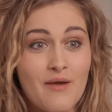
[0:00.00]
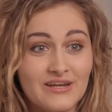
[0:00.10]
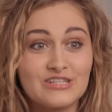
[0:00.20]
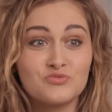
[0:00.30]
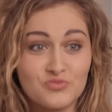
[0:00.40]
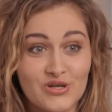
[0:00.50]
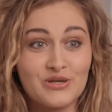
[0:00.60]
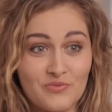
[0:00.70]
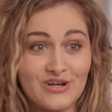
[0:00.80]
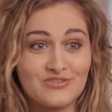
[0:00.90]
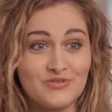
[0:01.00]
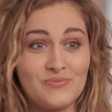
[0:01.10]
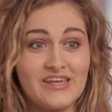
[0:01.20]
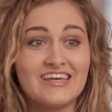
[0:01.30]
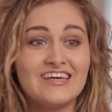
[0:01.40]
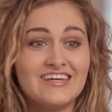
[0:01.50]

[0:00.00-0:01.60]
I mean, it's really worked for me.